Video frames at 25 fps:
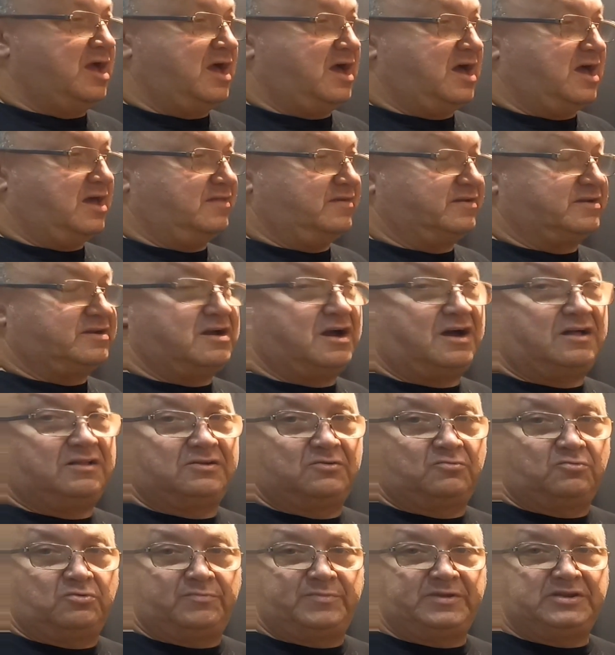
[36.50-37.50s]
The
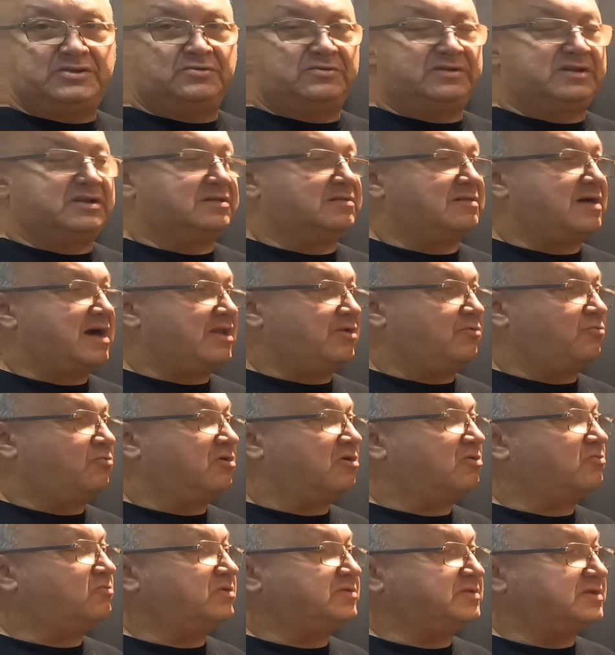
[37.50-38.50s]
color, we'll be doing a lot of
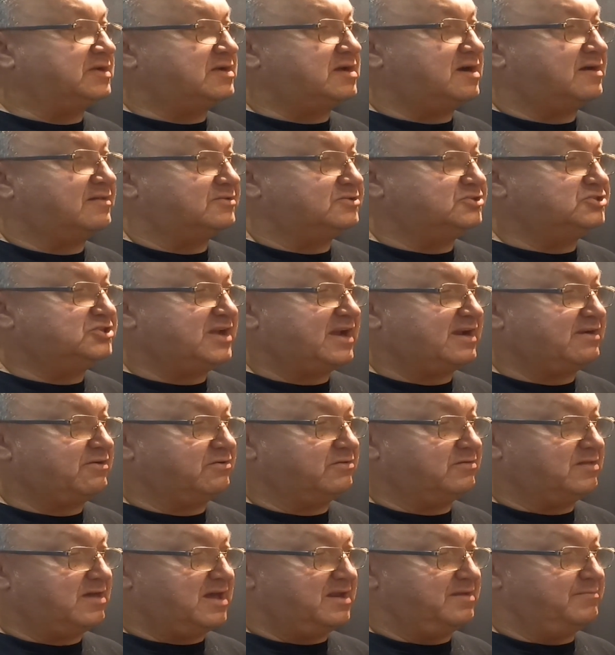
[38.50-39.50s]
work with the color checker,
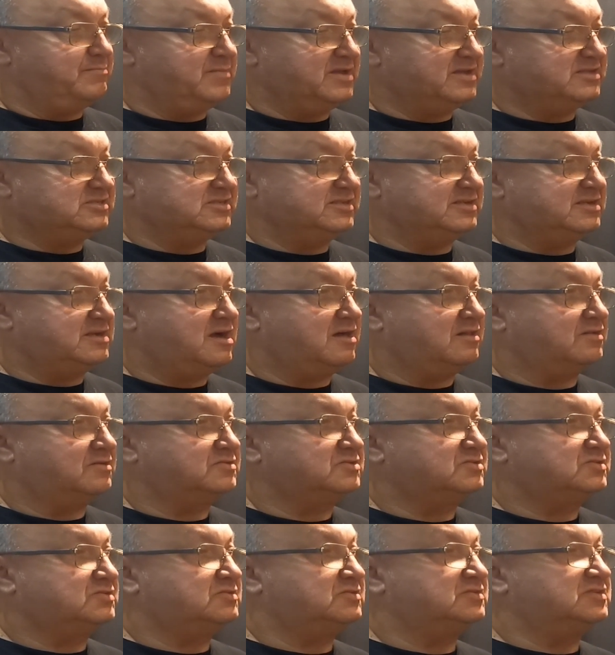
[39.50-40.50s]
a lot of mixing
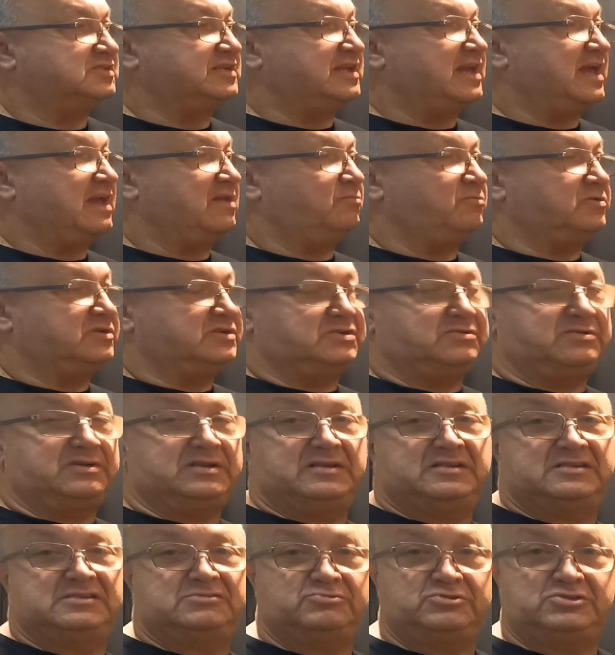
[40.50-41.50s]
colors, because again, we're
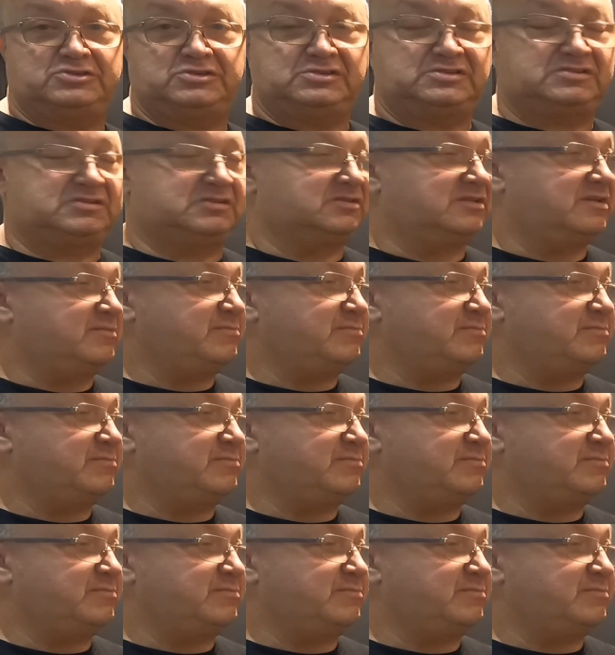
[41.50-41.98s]
doing this with just a